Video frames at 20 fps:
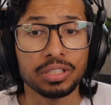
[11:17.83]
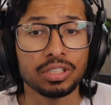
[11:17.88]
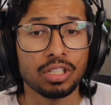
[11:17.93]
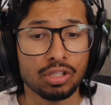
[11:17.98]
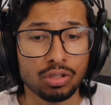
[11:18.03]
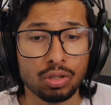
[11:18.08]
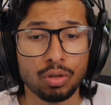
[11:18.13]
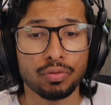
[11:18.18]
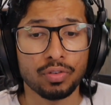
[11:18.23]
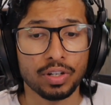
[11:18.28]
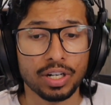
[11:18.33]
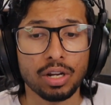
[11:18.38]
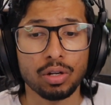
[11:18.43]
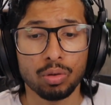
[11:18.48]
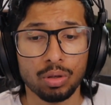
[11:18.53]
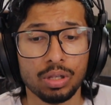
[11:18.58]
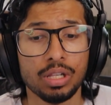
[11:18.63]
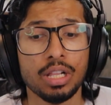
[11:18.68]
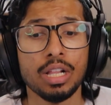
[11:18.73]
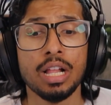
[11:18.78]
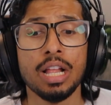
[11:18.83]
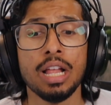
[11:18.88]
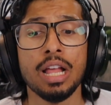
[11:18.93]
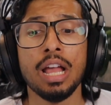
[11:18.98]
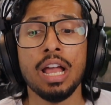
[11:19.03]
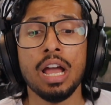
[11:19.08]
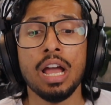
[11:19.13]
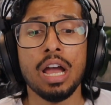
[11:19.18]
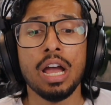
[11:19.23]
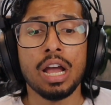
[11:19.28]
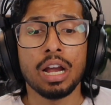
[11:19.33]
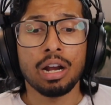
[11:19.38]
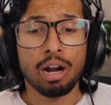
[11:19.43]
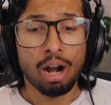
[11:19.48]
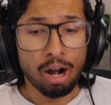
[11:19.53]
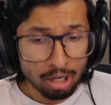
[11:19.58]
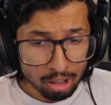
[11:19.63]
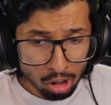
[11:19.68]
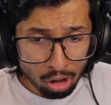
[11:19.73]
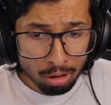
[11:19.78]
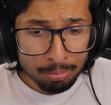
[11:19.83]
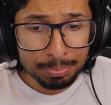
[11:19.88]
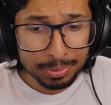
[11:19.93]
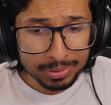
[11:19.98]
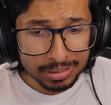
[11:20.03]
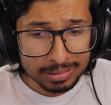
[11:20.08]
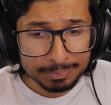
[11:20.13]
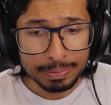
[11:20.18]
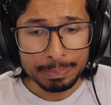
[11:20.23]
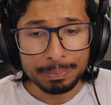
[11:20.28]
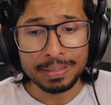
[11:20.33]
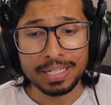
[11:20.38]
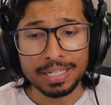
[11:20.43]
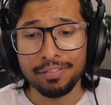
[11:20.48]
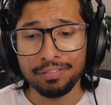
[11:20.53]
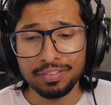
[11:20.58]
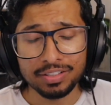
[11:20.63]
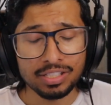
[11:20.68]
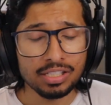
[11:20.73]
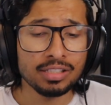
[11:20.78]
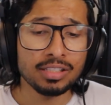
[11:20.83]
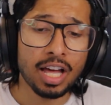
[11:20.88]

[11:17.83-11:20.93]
so freaking cool. Cargo build BPF. This is not a